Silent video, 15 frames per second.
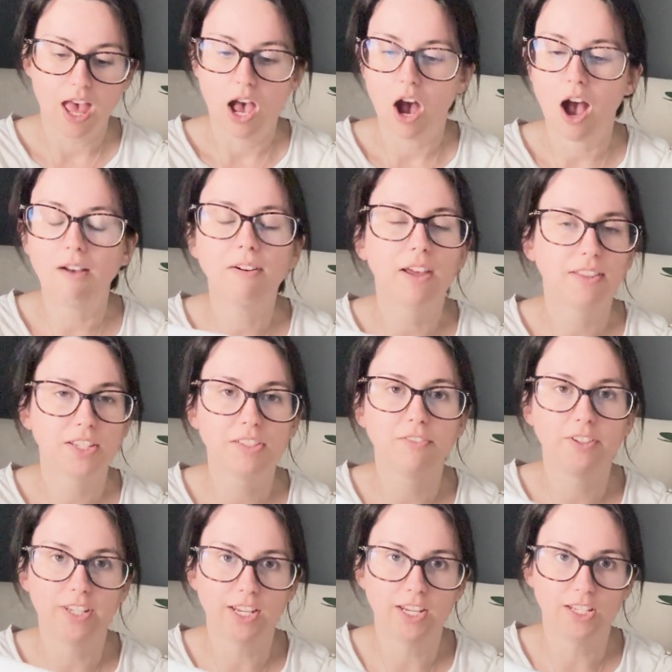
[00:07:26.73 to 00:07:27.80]
I've had this for
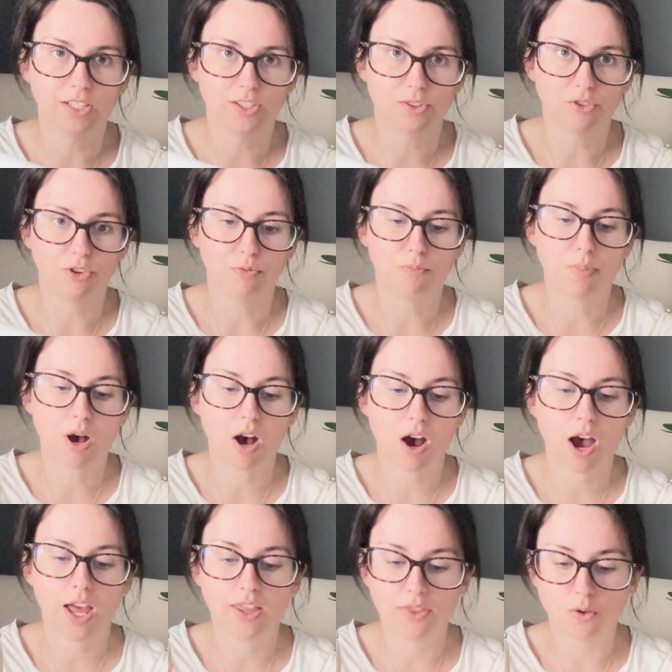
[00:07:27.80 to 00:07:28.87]
years though, but
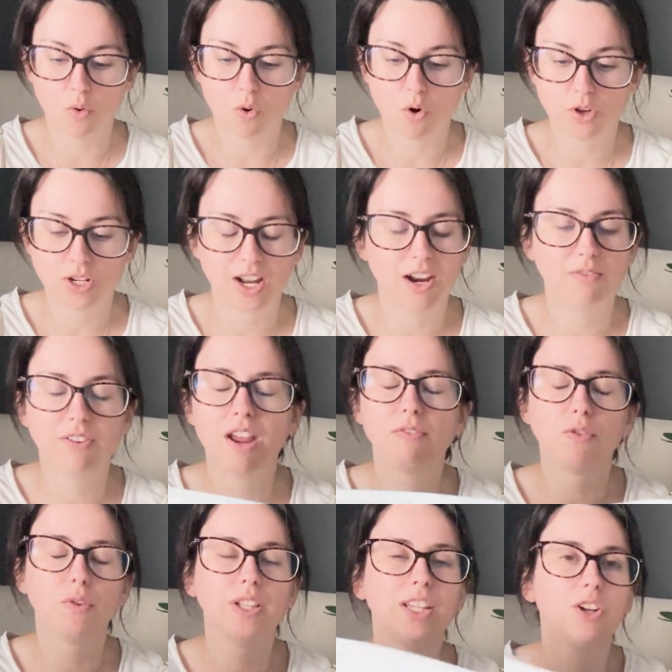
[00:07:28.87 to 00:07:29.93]
I thought, and I've
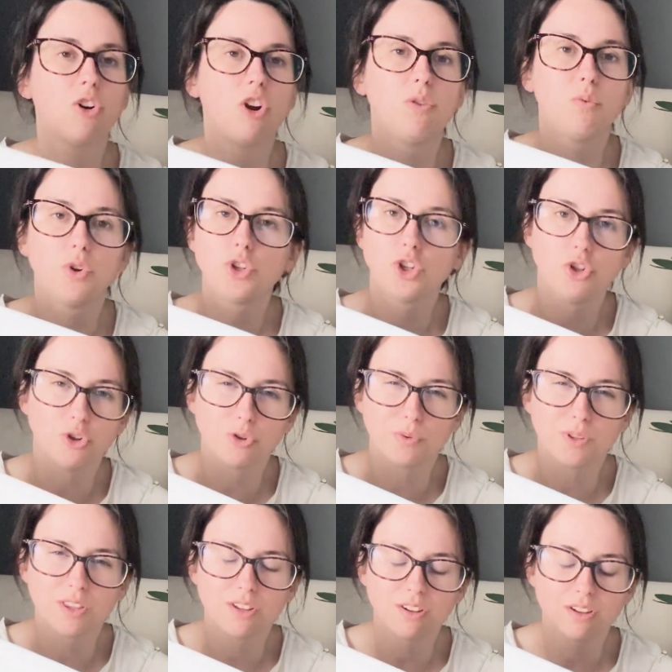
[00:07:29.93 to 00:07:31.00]
never really known what to do
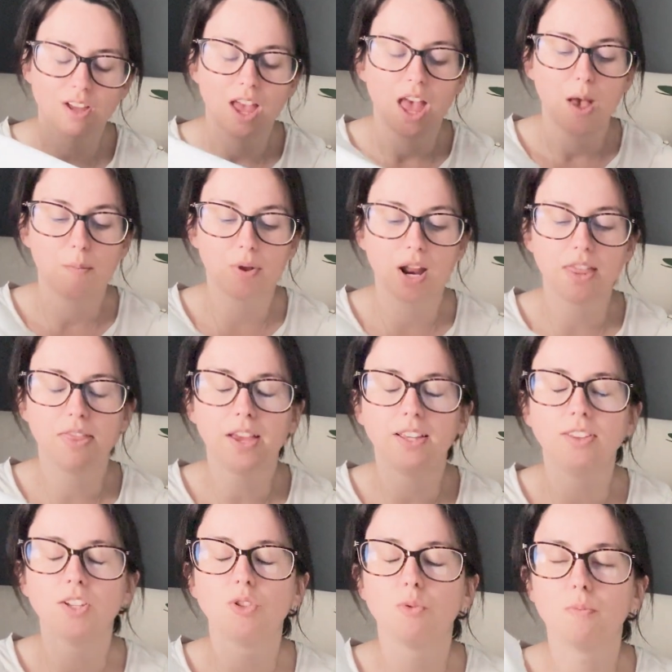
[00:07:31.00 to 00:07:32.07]
with it, but I think
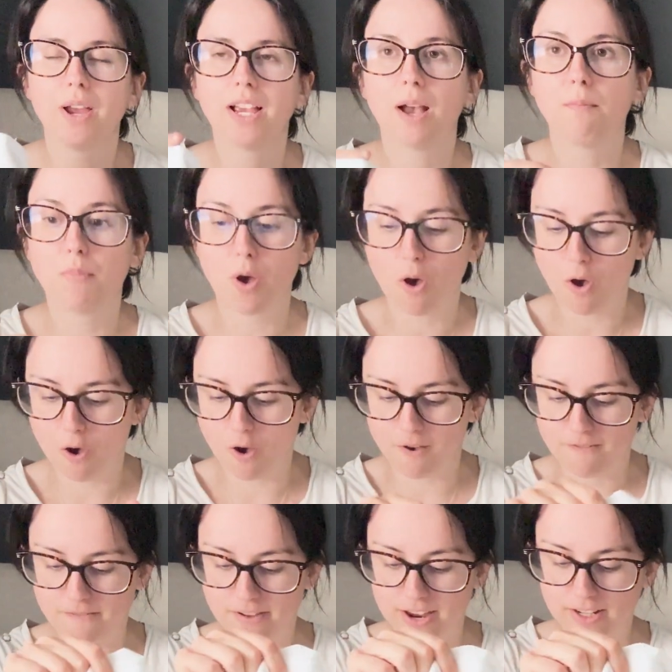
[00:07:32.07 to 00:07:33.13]
this will make a
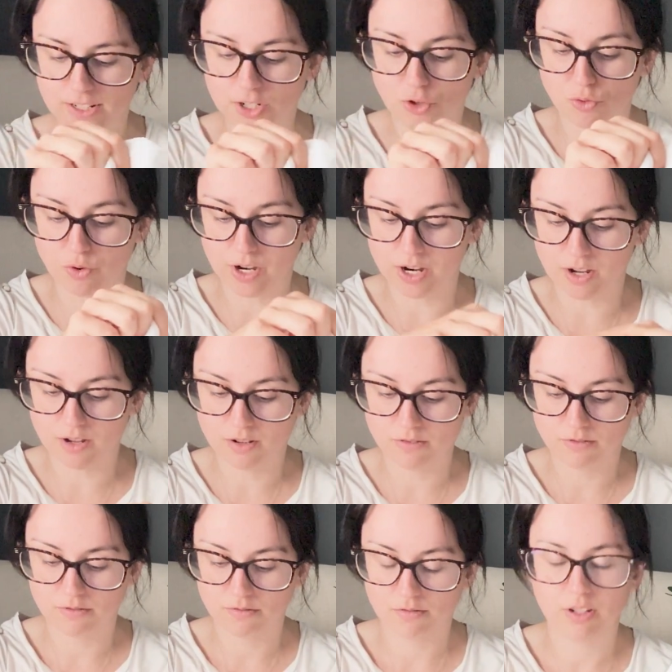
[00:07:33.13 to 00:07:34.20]
perfect Adria.
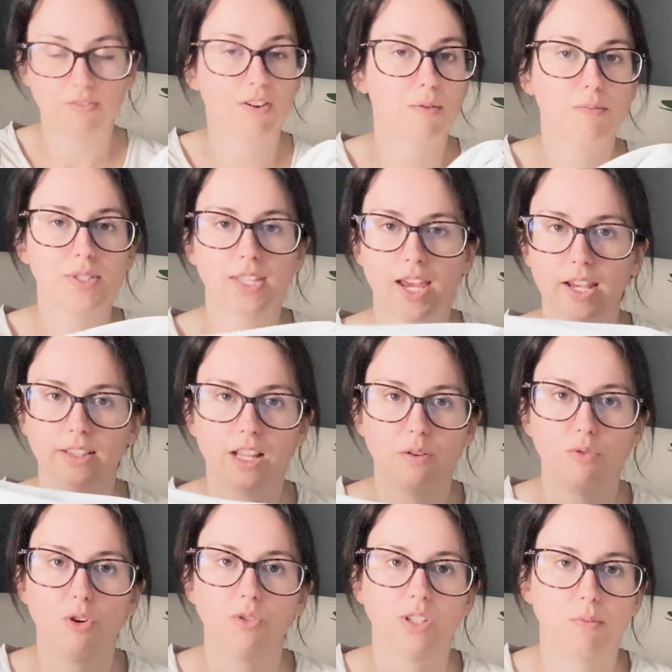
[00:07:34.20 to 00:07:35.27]
If I'm saying that
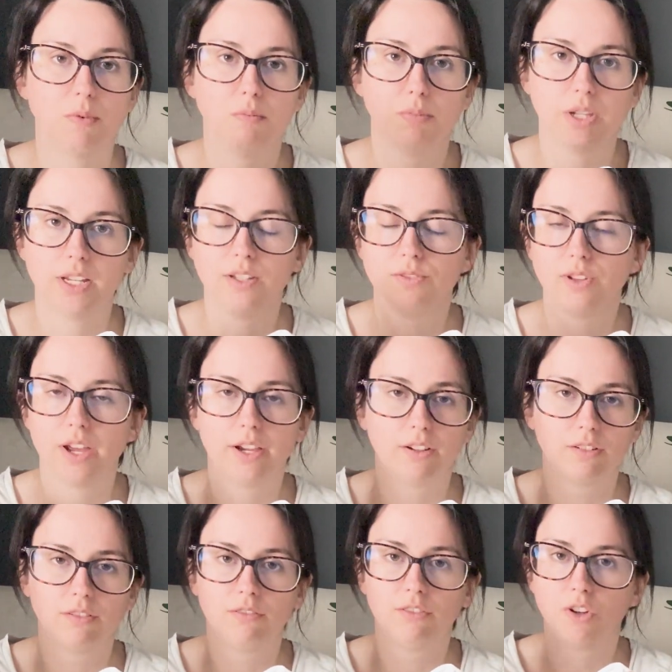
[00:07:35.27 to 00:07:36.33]
wrong, someone please like
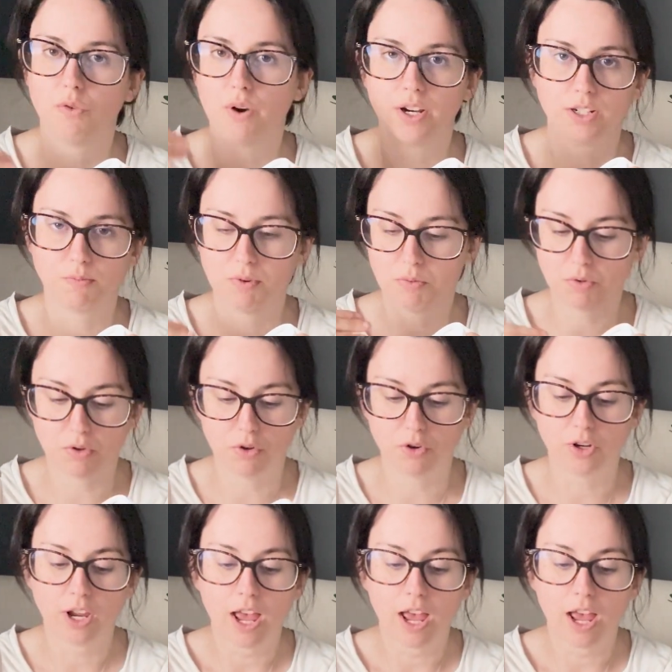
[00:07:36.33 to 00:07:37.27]
correct me below.